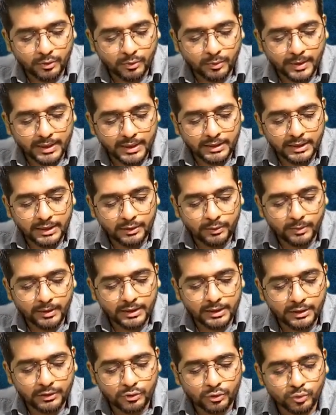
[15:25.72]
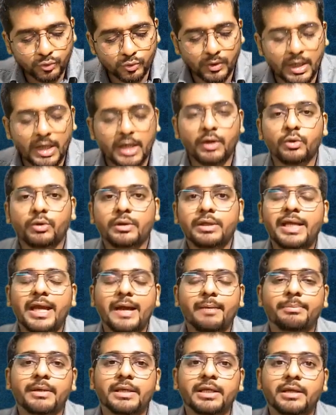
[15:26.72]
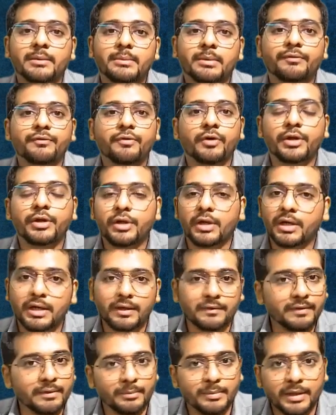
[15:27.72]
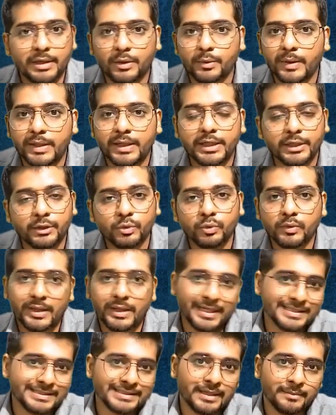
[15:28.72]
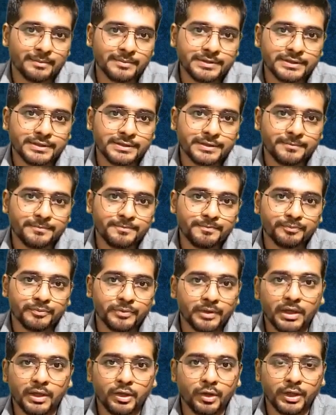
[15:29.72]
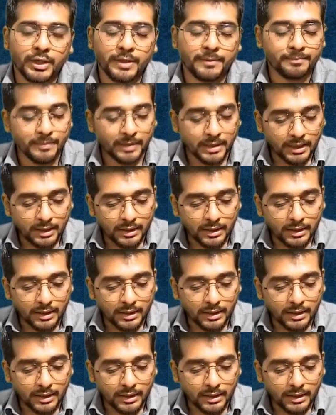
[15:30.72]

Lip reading: 2022 are only applicable for your November 22 exams. Okay.